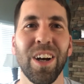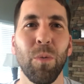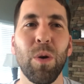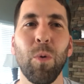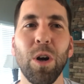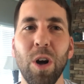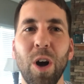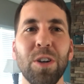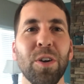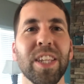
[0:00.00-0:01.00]
We work
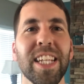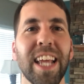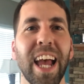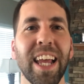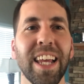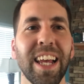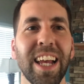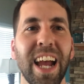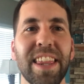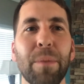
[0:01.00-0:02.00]
hard during the day,
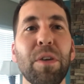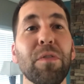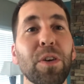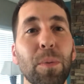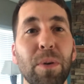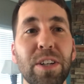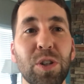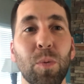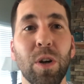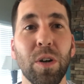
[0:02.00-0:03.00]
and then we feel the pressure
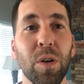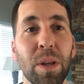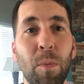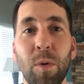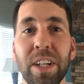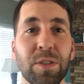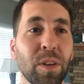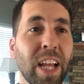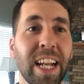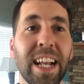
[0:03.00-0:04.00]
to work early mornings or
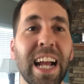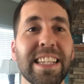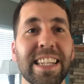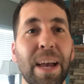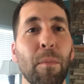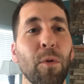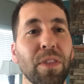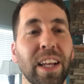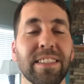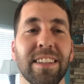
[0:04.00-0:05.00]
late at night to get more
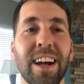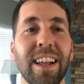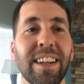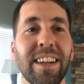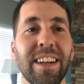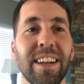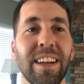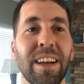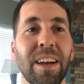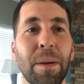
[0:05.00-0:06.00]
things done.
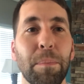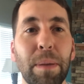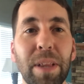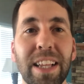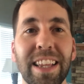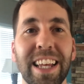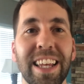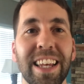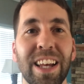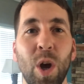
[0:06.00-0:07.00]

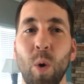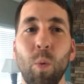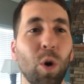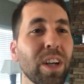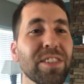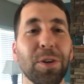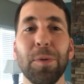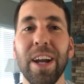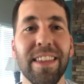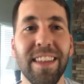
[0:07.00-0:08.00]
Biblically, work is a
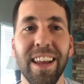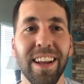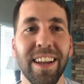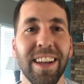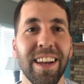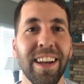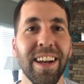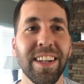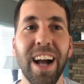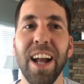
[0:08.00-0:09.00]
great thing.
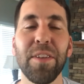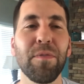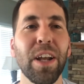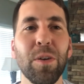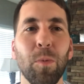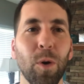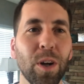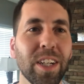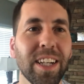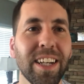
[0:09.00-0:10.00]
God invented
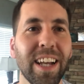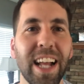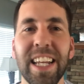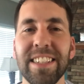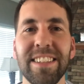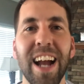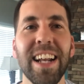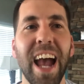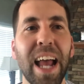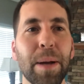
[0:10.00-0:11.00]
work, and He assigned
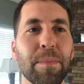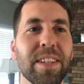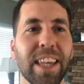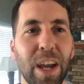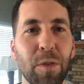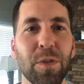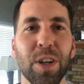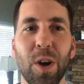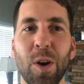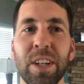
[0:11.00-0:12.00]
Adam to care for the
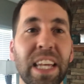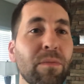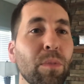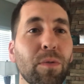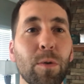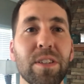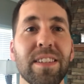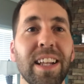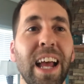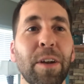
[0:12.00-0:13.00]
garden even before
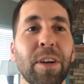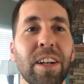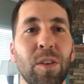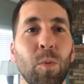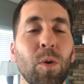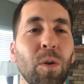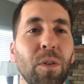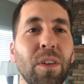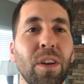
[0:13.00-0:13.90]
sin entered into the world.